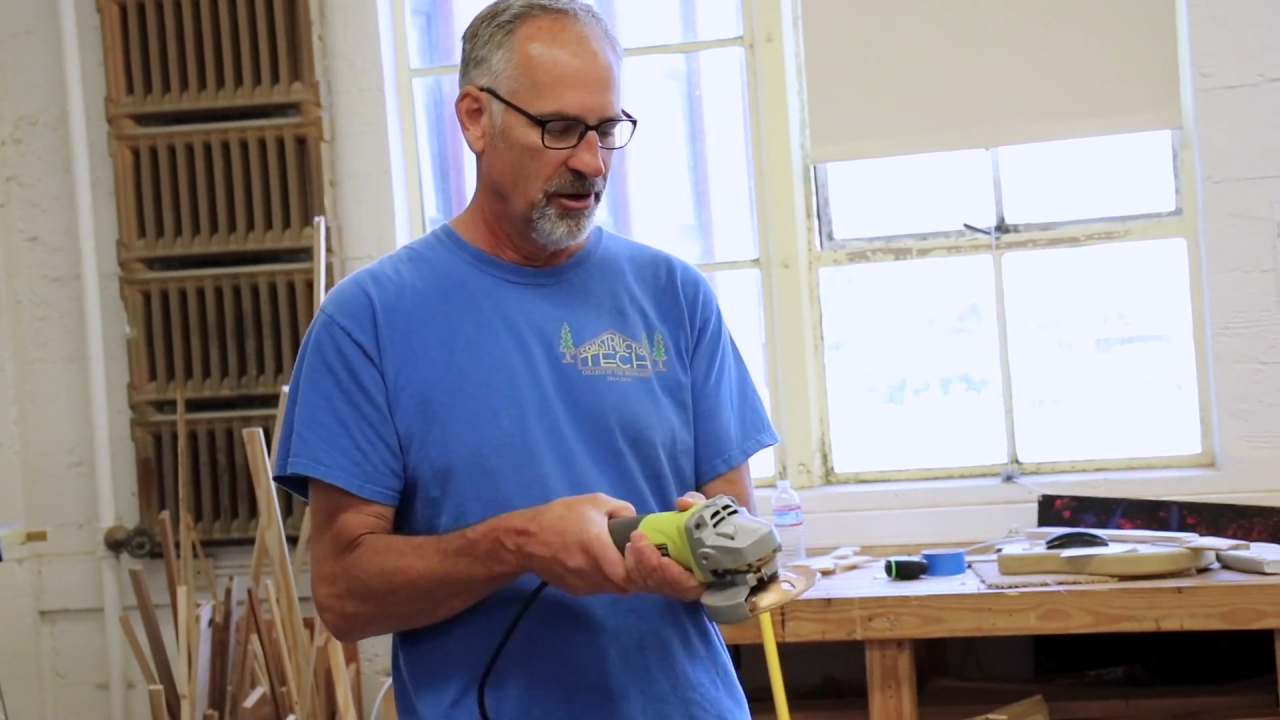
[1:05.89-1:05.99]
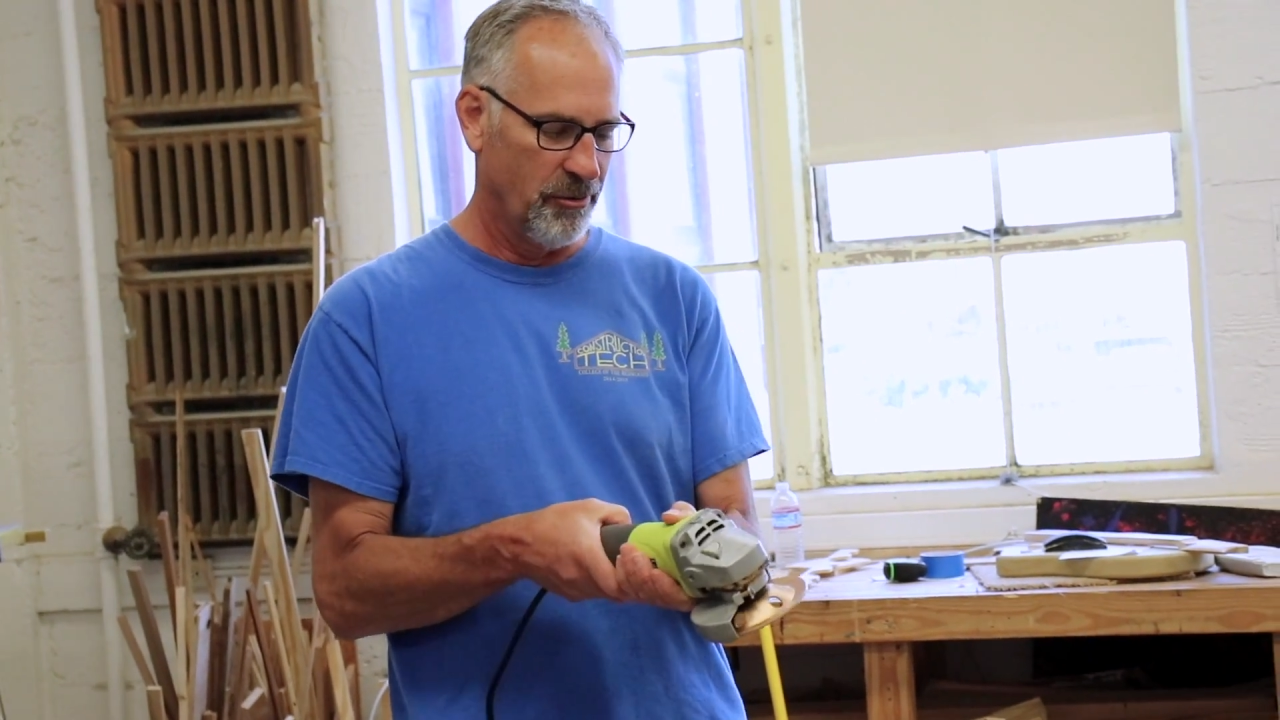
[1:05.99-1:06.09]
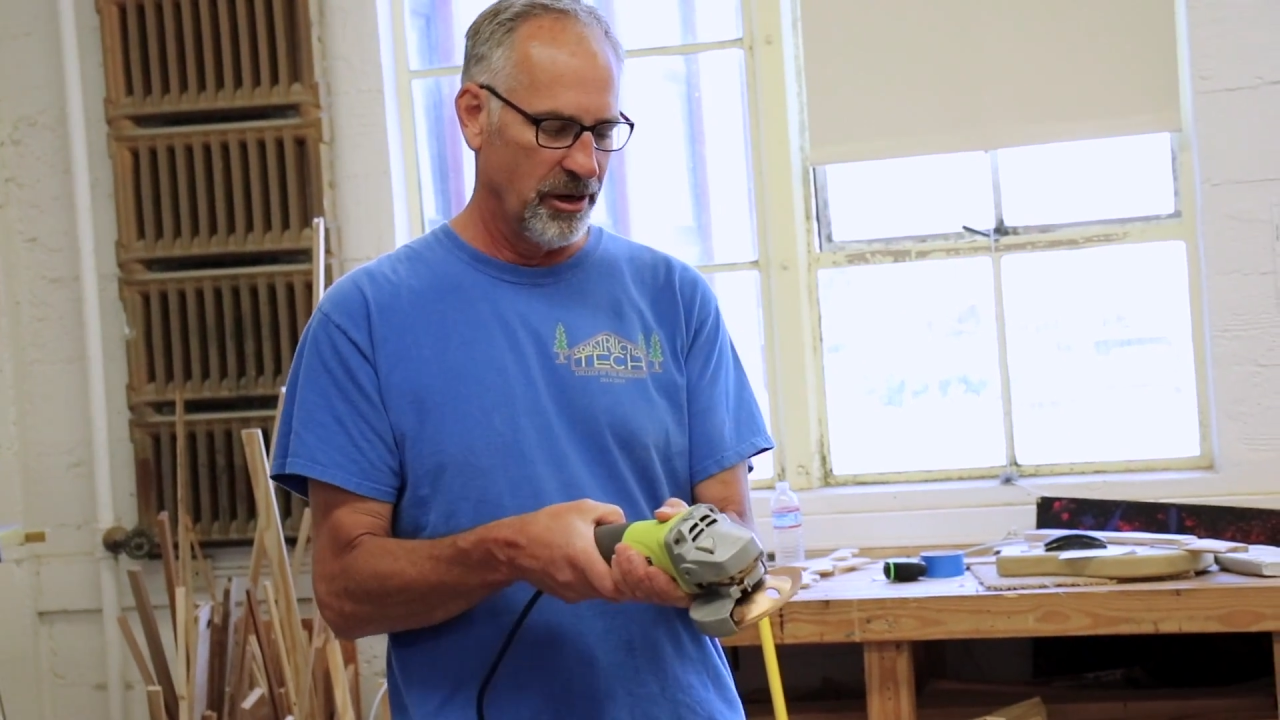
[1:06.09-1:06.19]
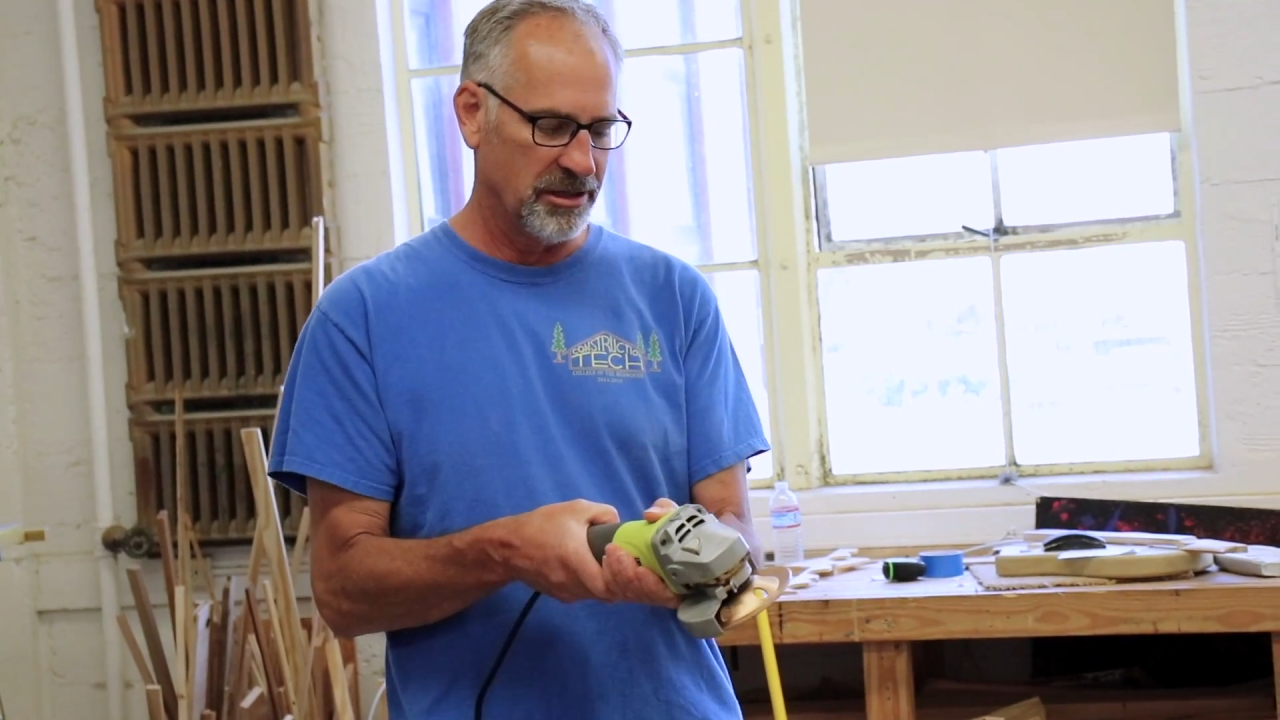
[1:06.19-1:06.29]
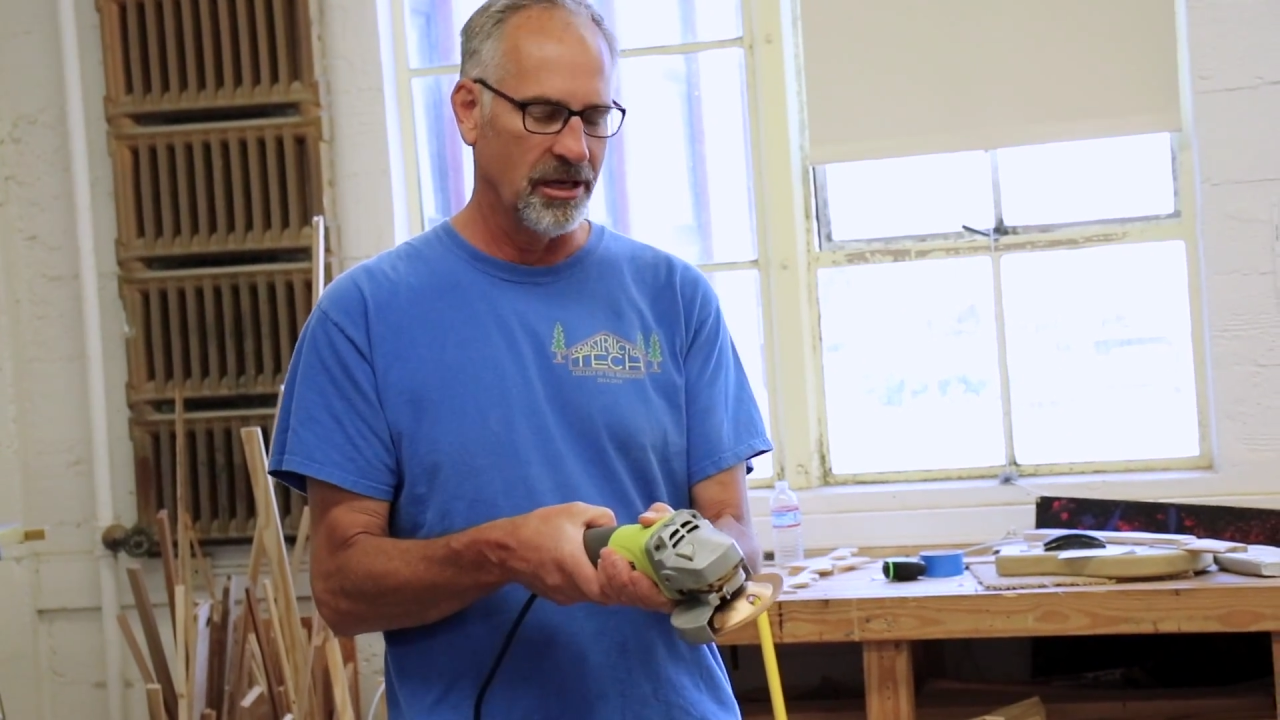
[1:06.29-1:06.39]

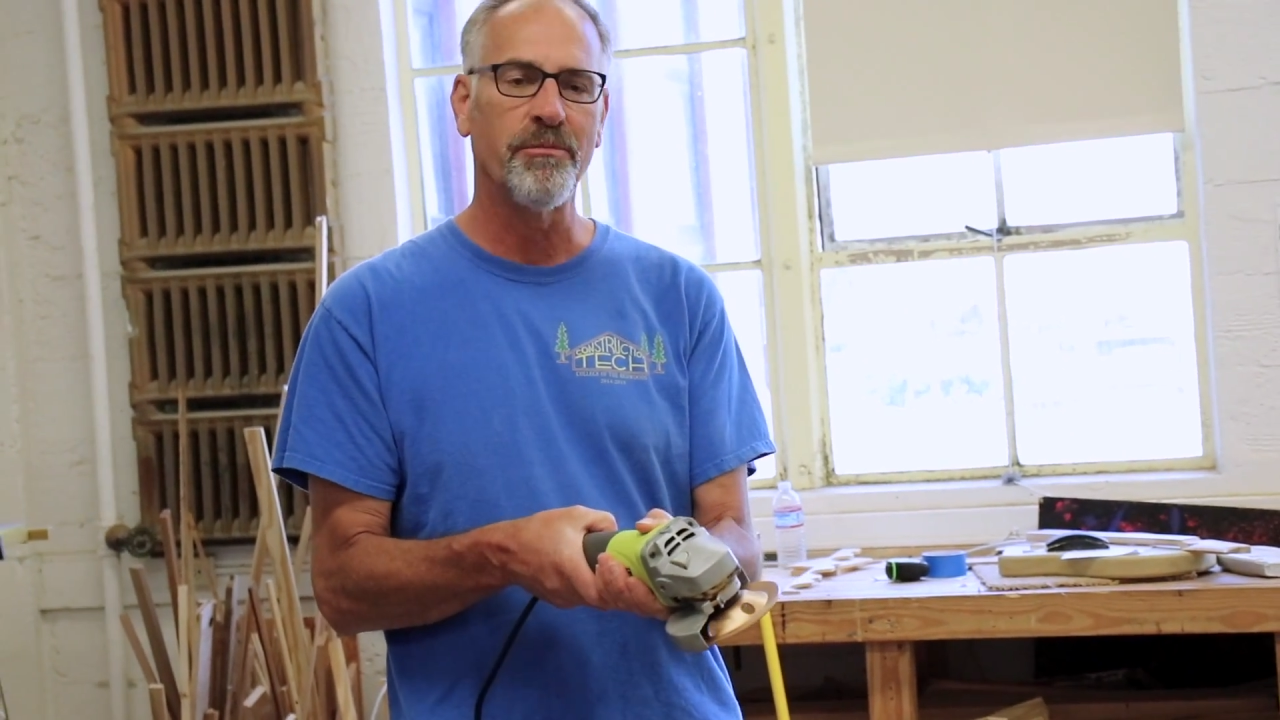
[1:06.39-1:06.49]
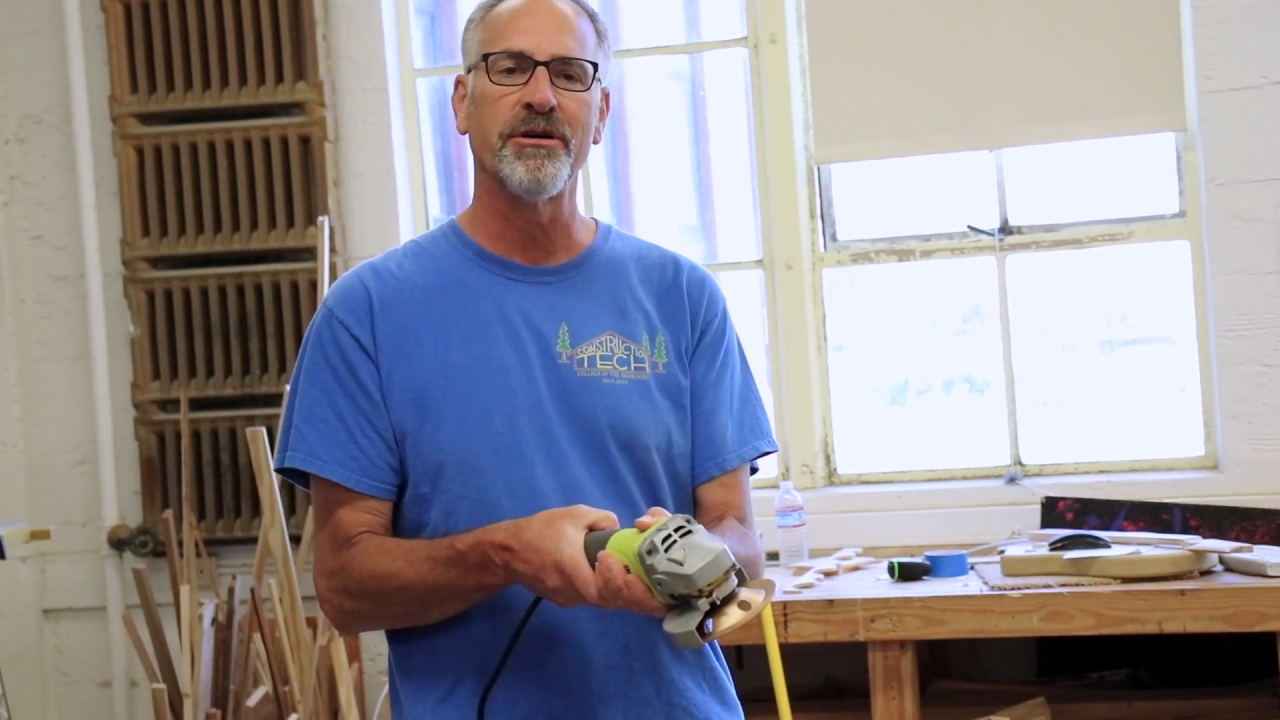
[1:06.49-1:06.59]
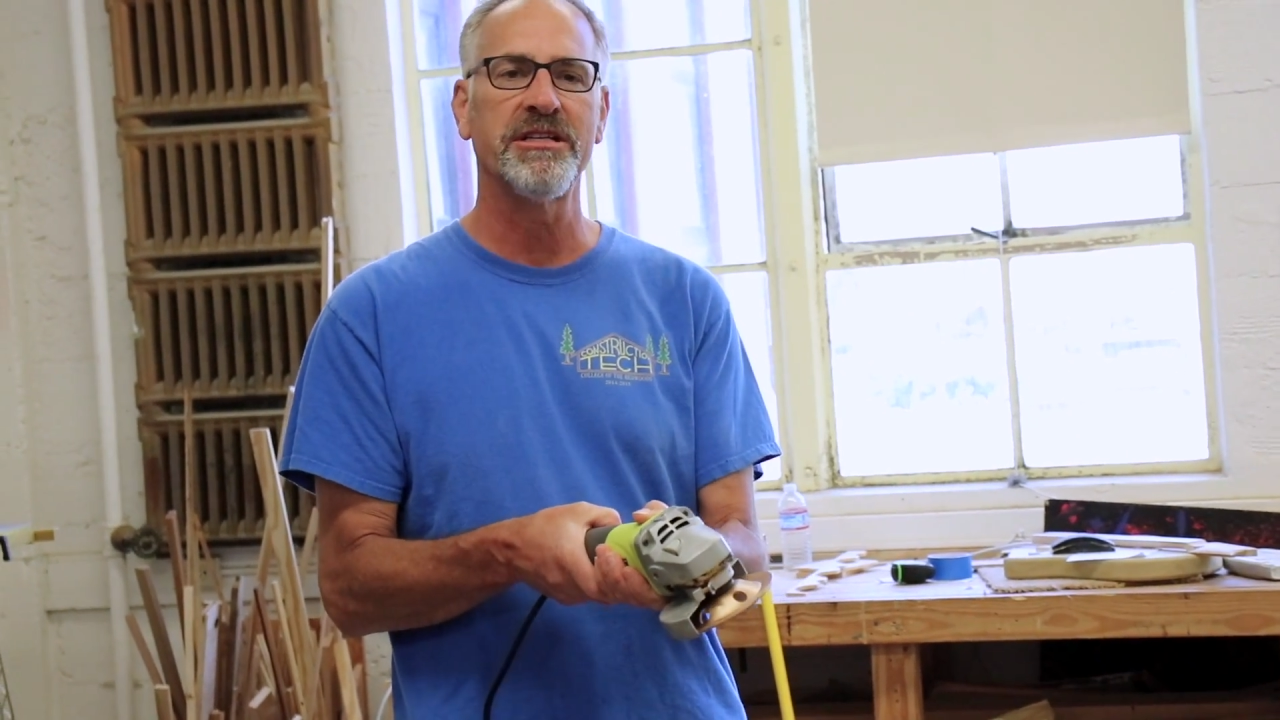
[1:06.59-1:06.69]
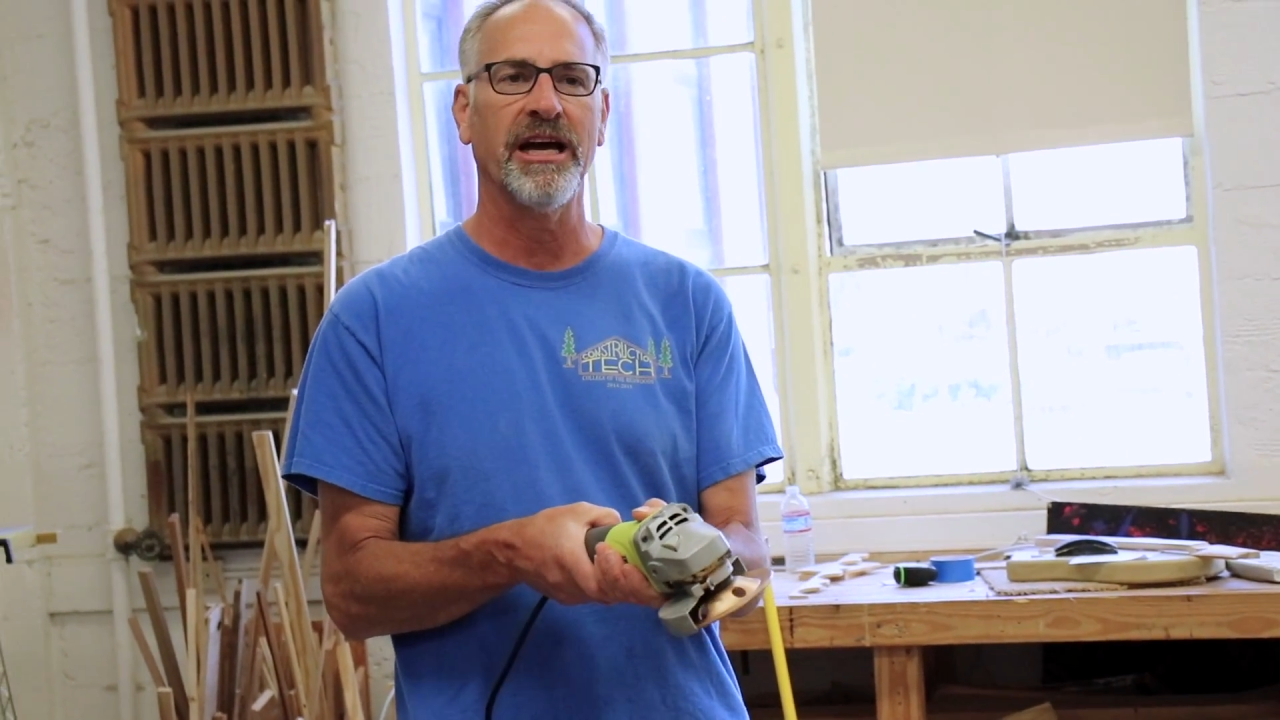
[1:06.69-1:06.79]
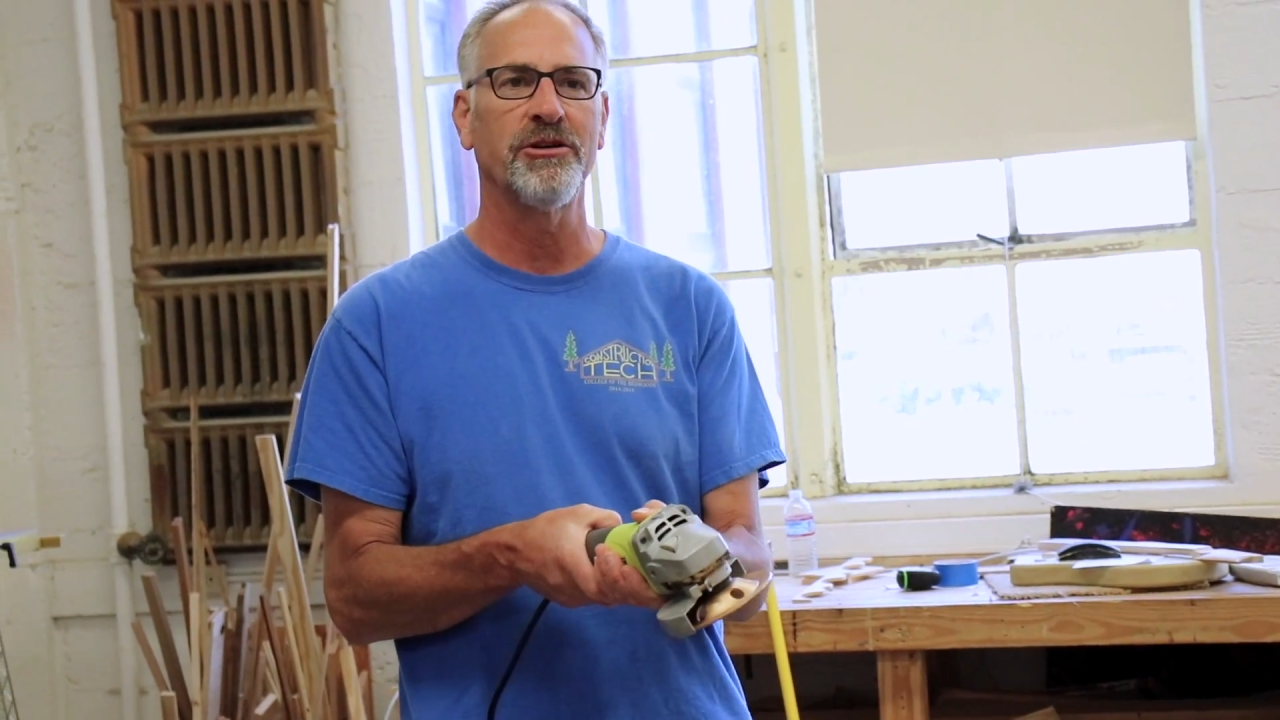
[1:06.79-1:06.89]
where it's going to
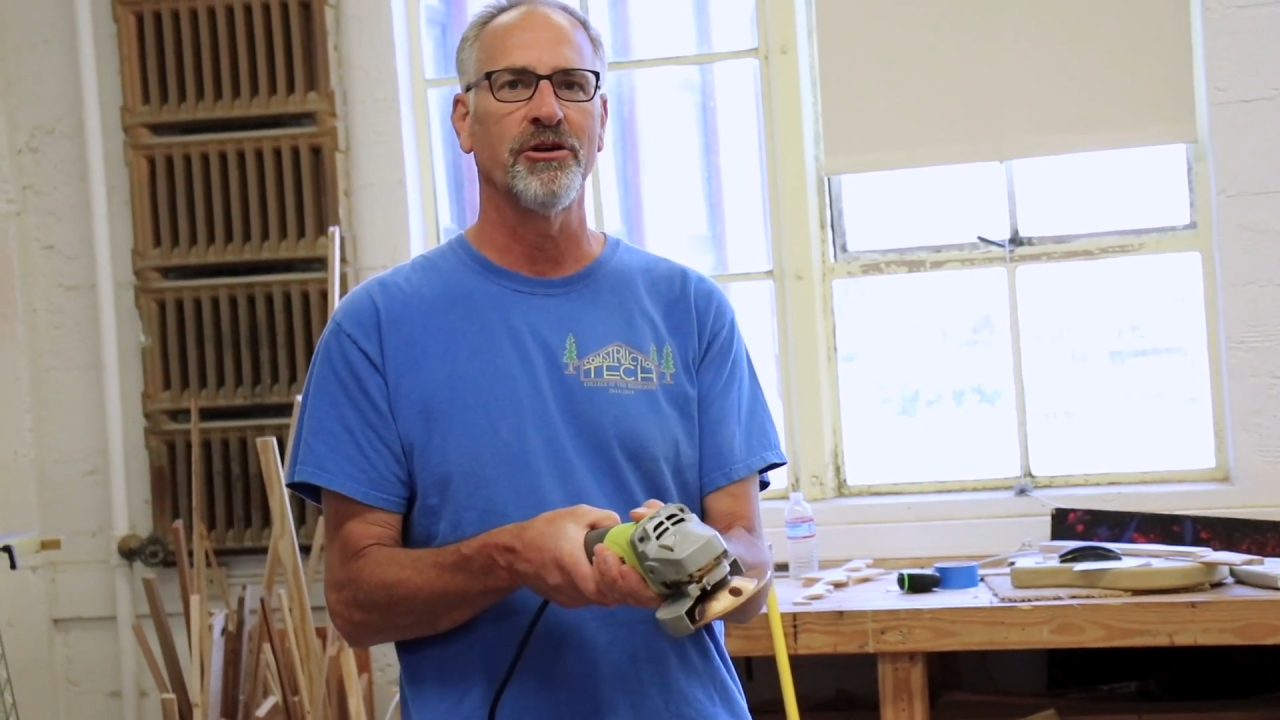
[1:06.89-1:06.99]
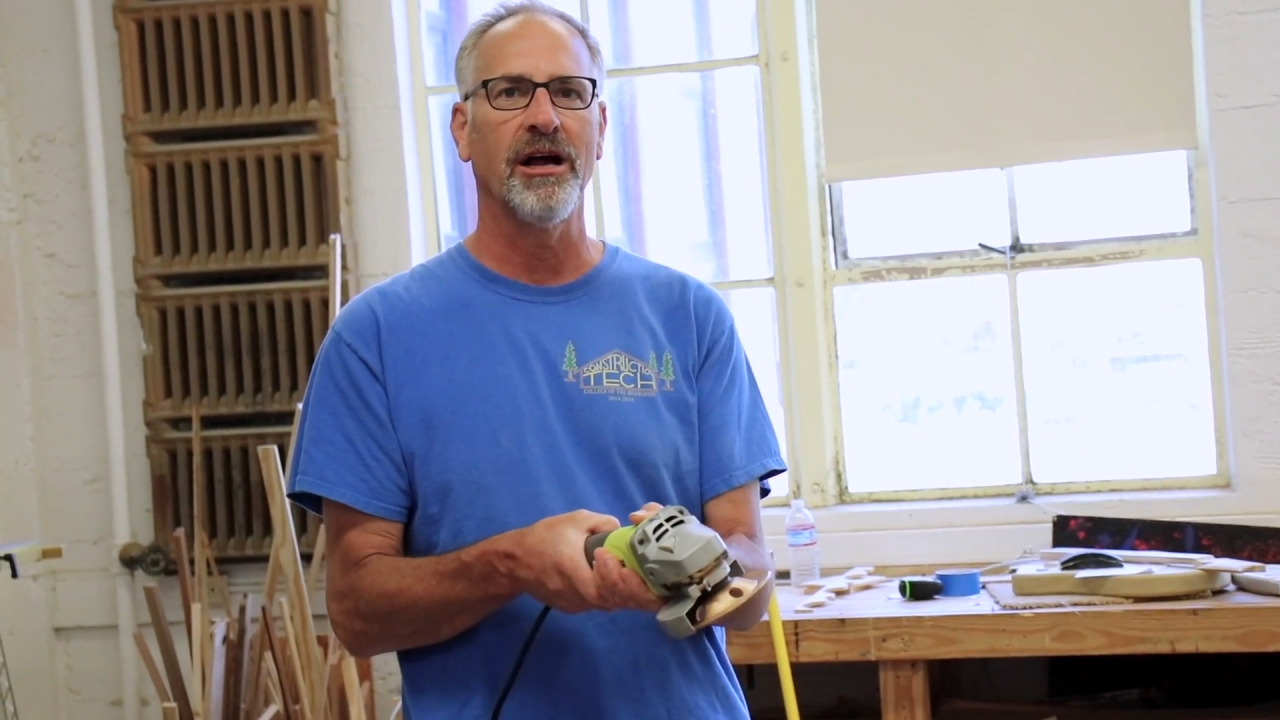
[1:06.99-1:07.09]
protect your